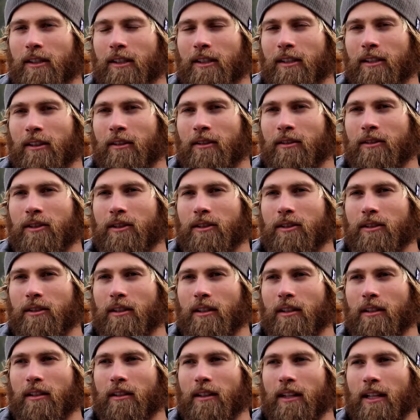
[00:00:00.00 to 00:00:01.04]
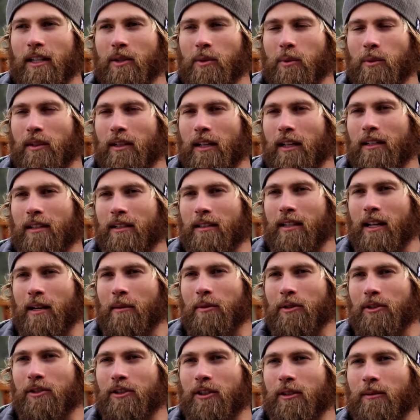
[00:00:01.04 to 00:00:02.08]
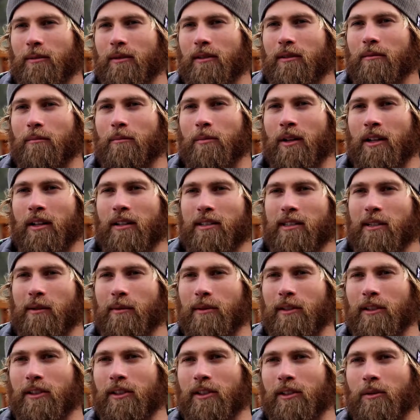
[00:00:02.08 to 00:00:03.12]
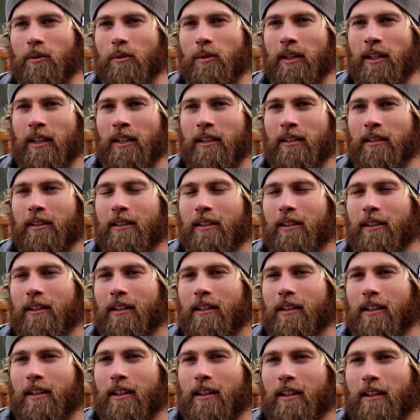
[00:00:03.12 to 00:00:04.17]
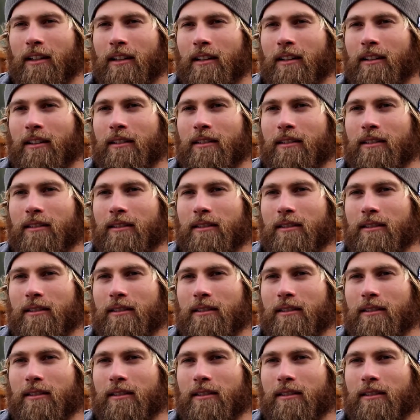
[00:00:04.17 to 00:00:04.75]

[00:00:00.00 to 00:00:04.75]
you know. And just that's where that discipleship, bringing someone under your wing and